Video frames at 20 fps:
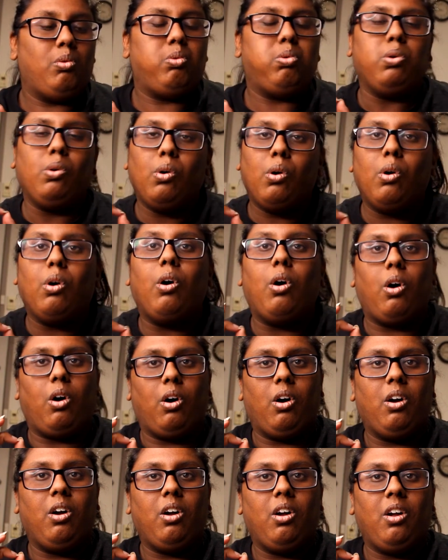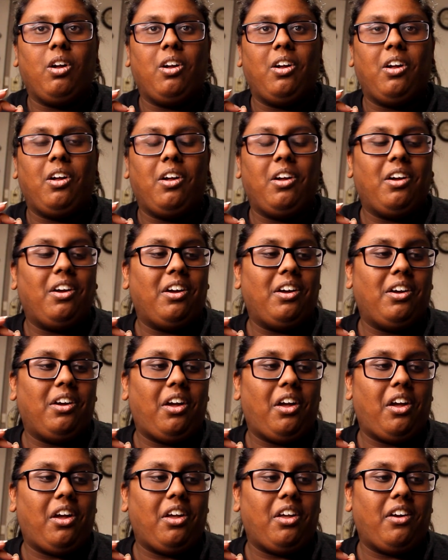Whew.
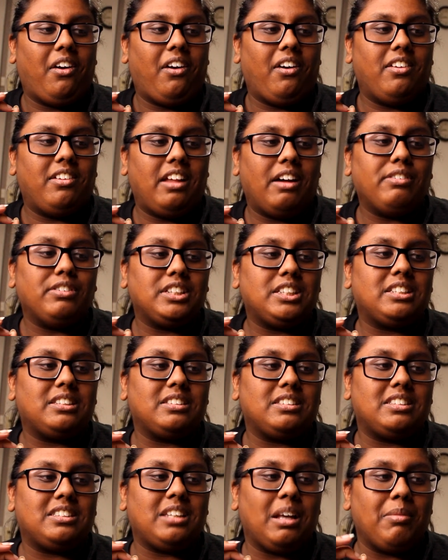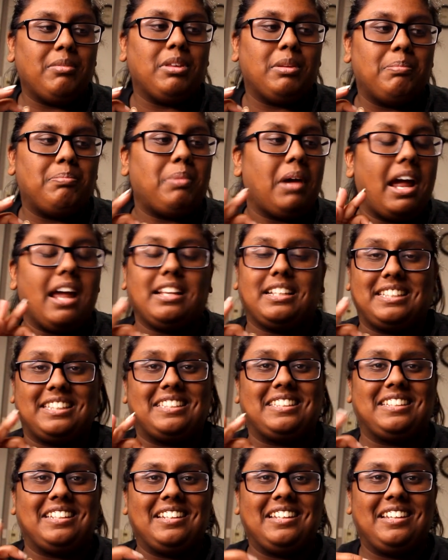That was some of the
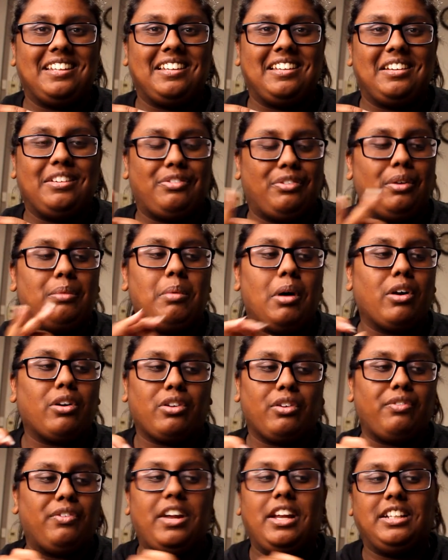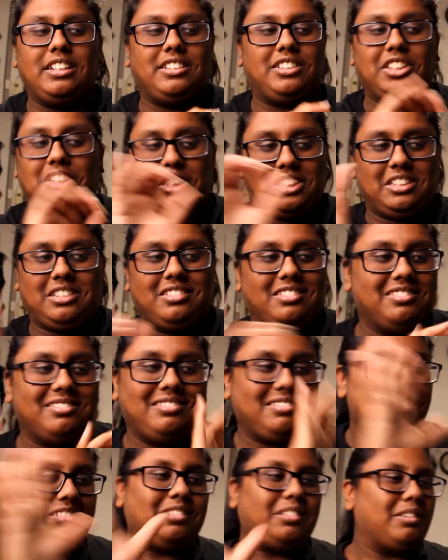best filmography, and just
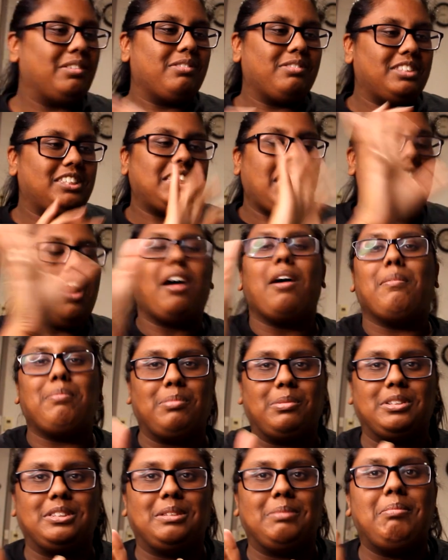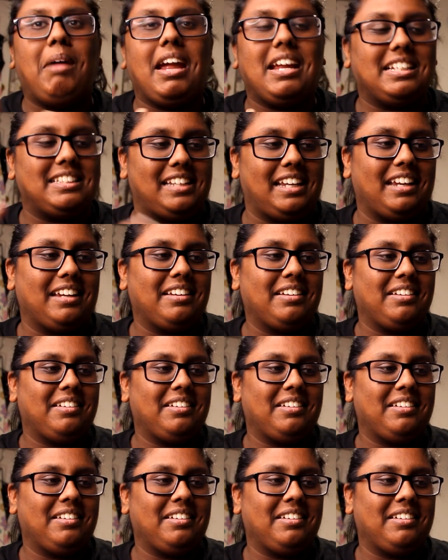setup was amazing.